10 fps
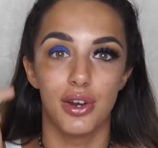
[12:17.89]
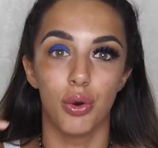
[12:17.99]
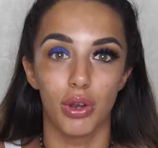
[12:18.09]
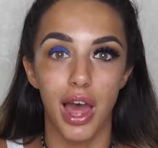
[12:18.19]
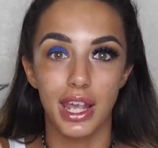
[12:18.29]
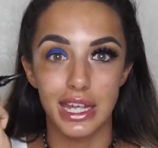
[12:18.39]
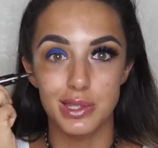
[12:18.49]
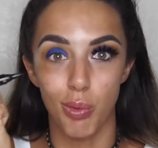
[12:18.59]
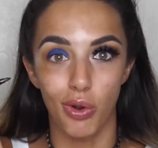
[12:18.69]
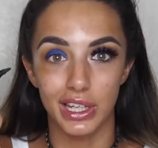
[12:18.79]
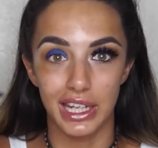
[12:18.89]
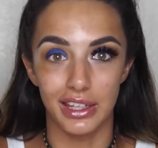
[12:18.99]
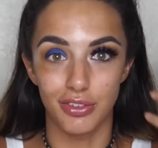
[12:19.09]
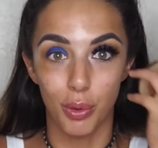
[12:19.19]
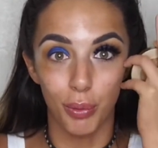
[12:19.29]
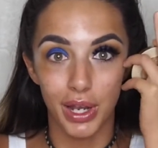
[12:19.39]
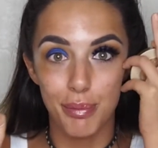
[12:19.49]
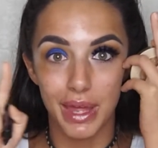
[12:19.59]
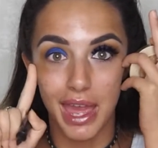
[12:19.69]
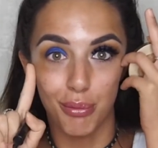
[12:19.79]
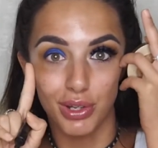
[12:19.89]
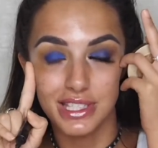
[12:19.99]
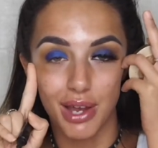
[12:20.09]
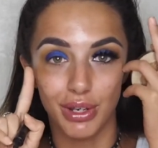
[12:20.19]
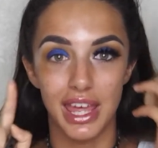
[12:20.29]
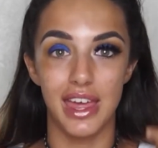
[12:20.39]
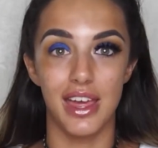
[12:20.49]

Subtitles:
or like it's wonky, and I've got one up here and one down here,